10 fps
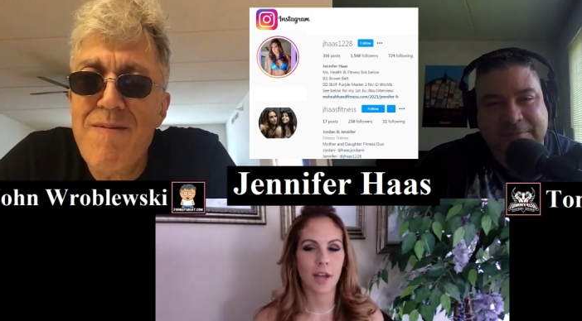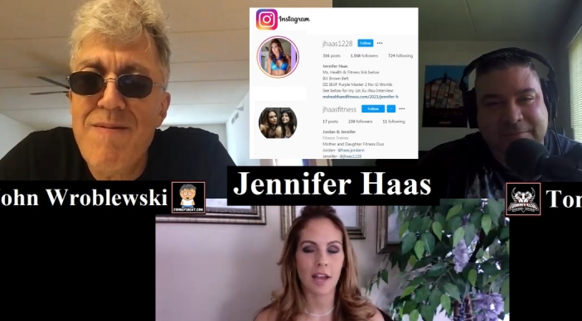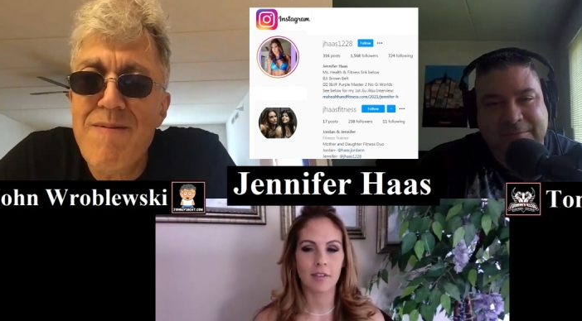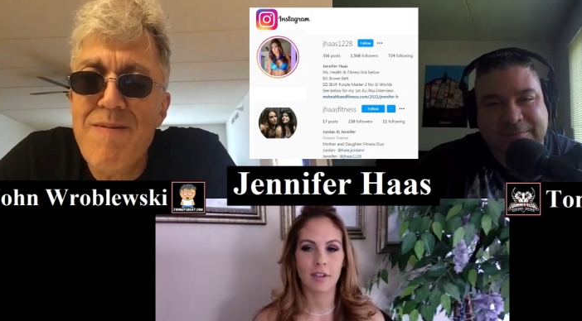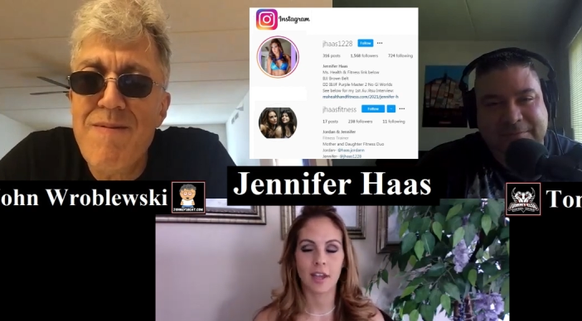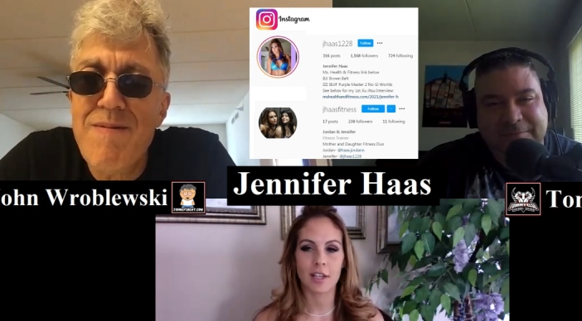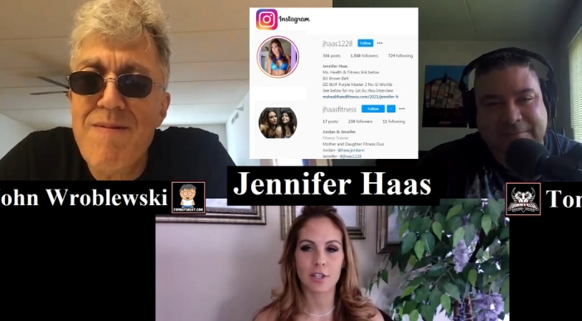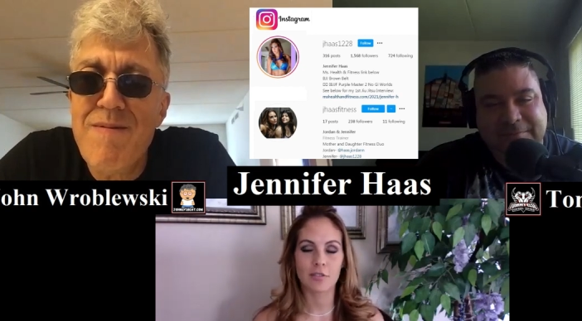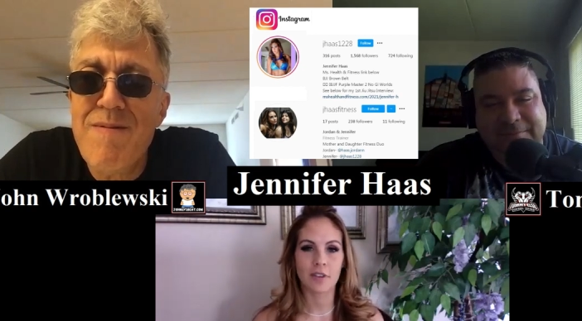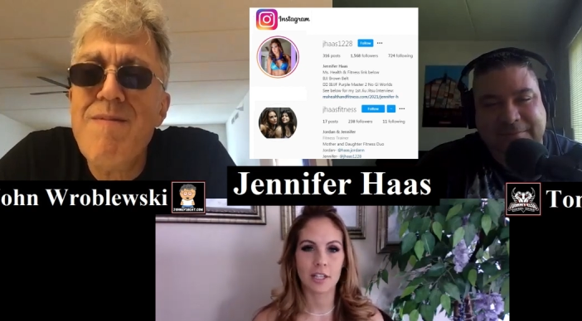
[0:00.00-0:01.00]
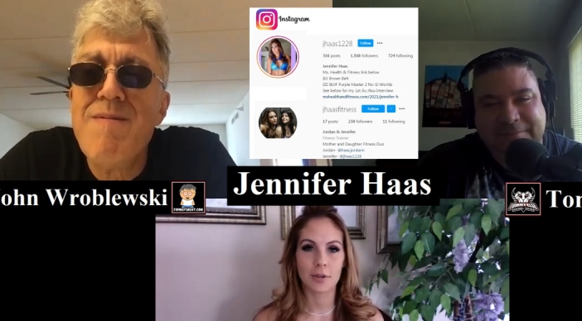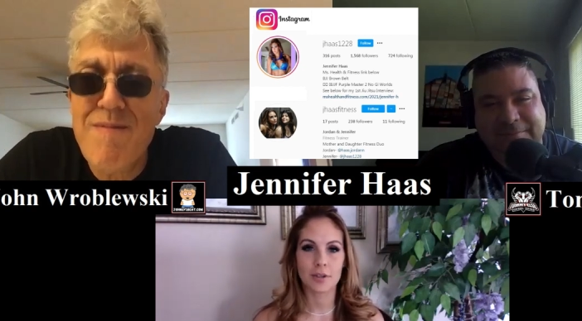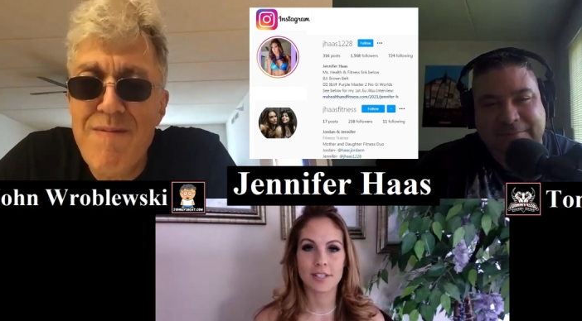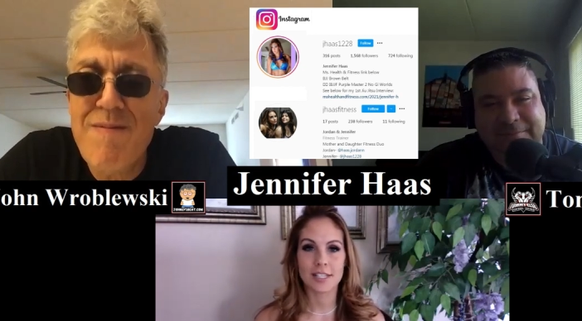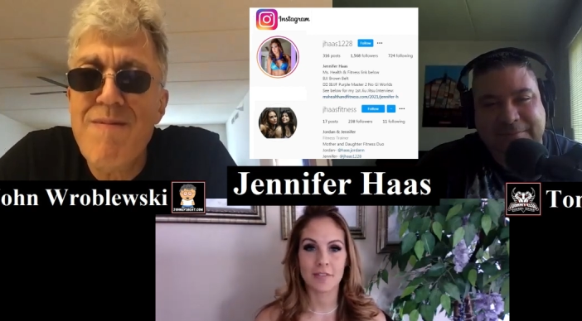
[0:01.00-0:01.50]
Speaker 1: having extra followers,
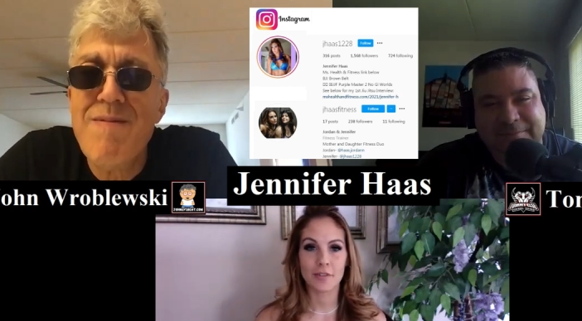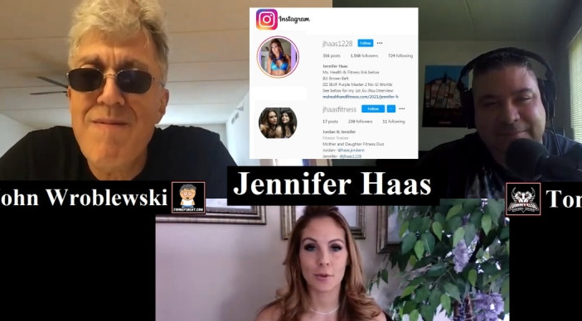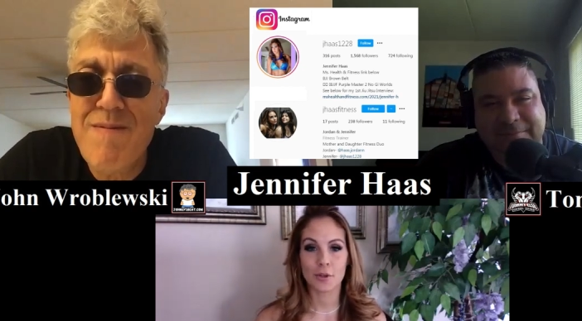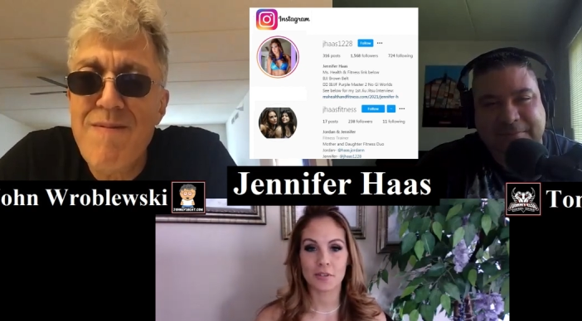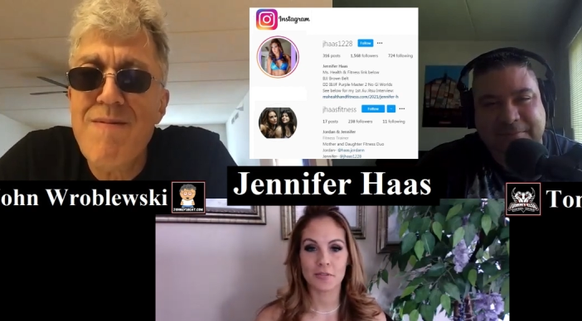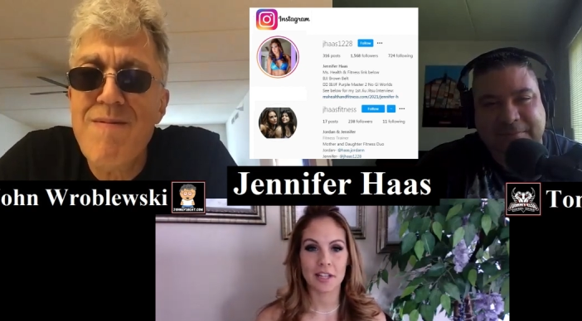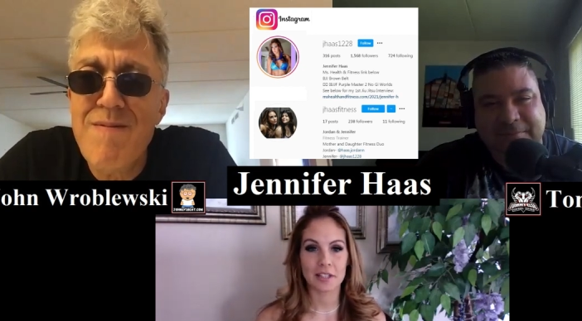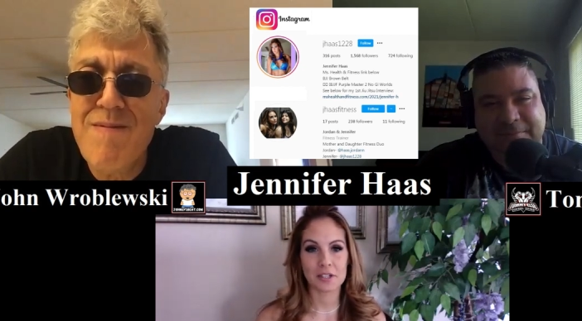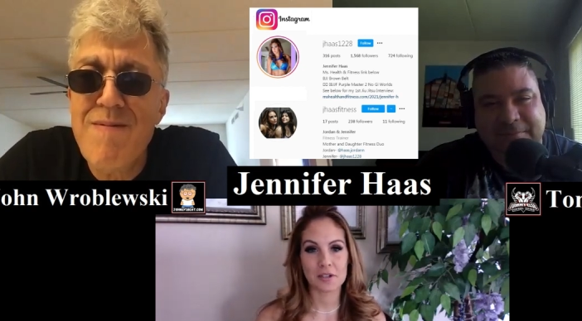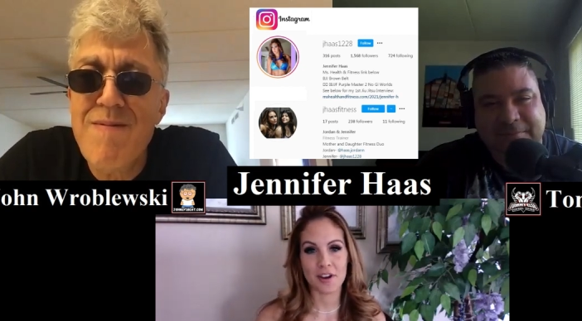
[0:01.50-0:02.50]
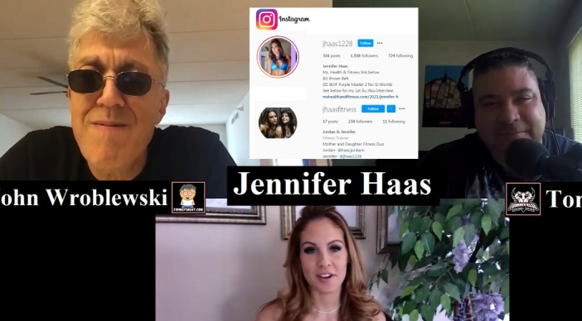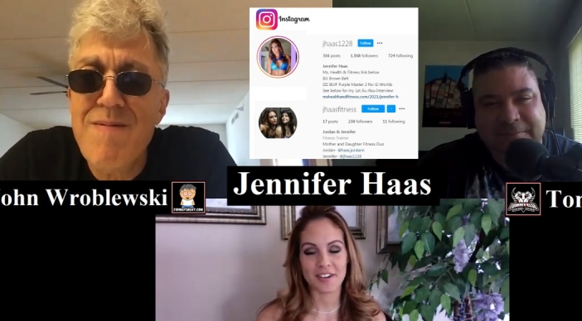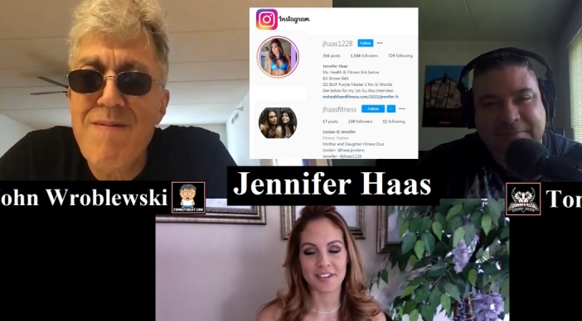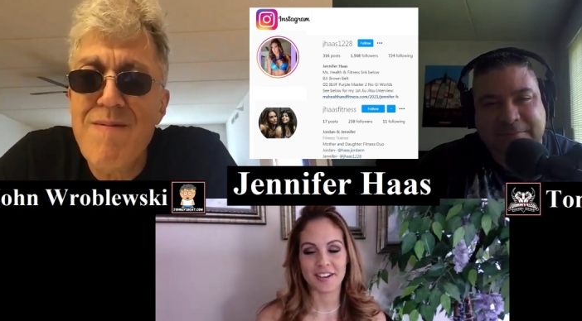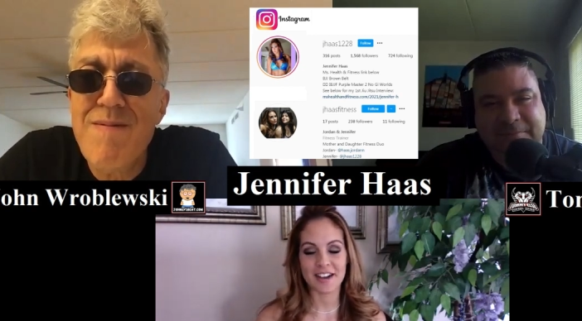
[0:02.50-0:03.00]
and if you want to follow our
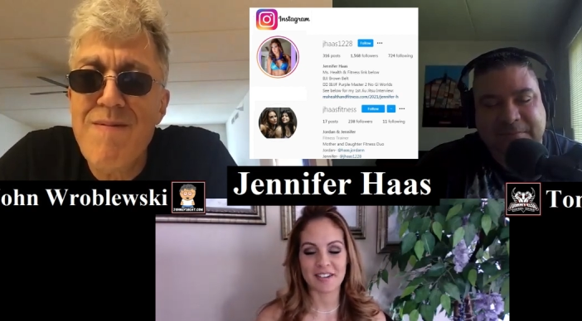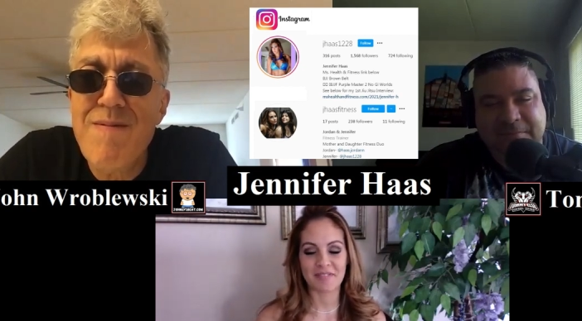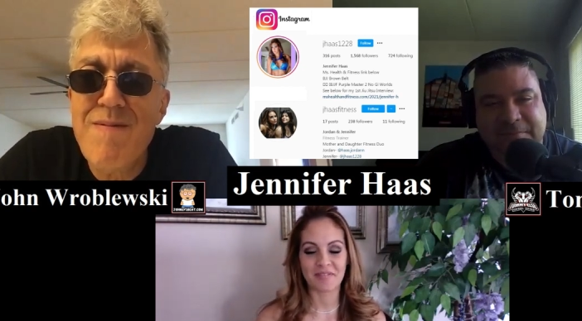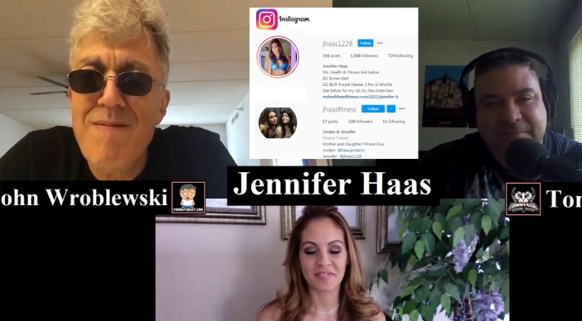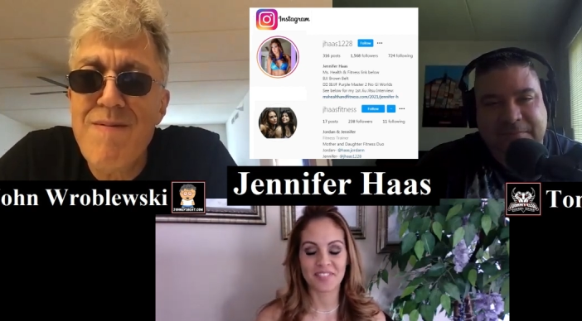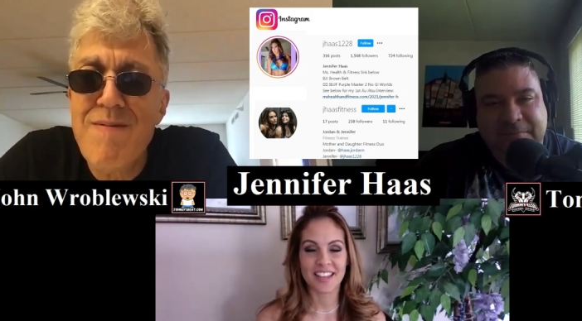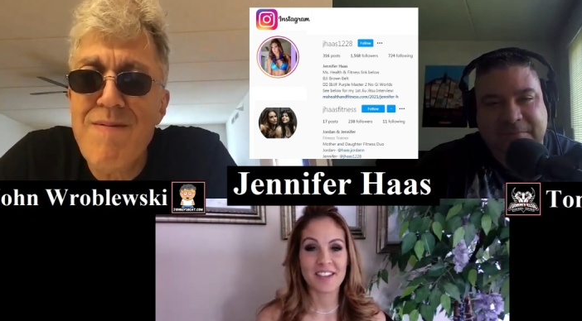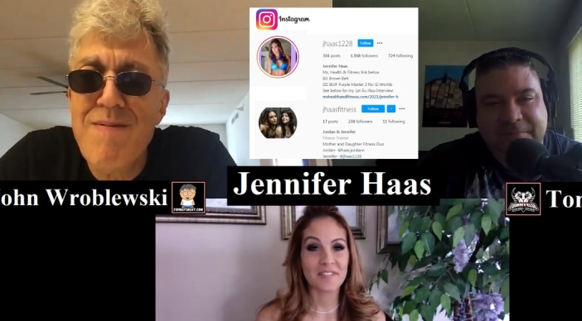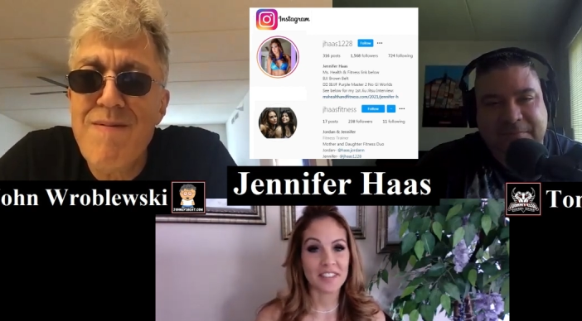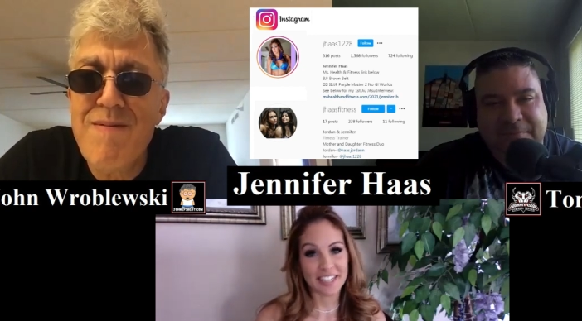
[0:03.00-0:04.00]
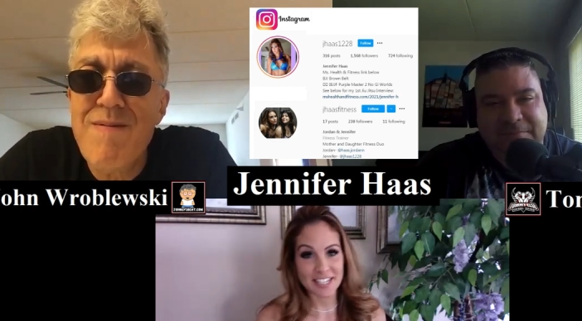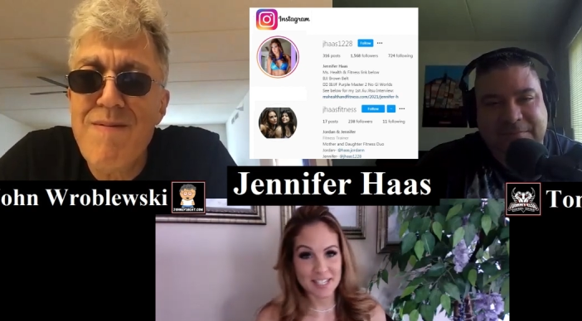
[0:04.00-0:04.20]
um, fitness